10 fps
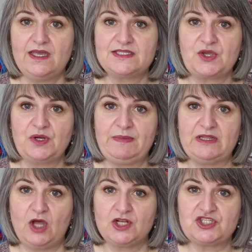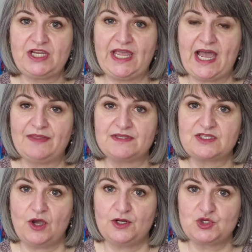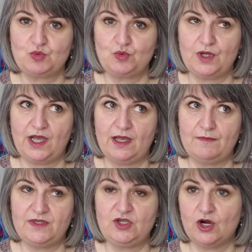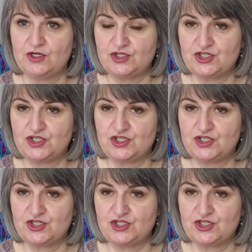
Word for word: It's going to be launching at the Scottish um, Yarn